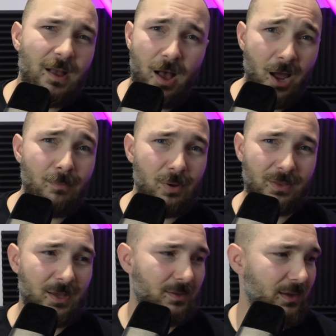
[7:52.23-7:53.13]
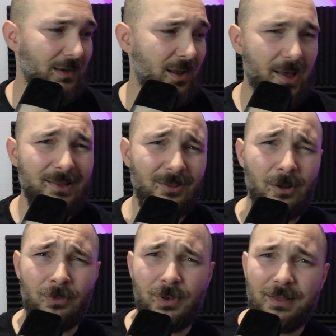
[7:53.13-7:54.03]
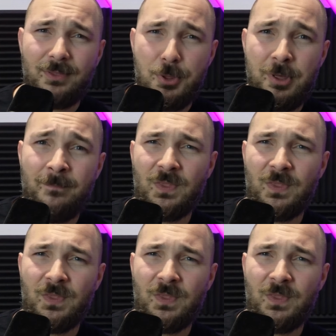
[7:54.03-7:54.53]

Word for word: Hibernate in a handheld like this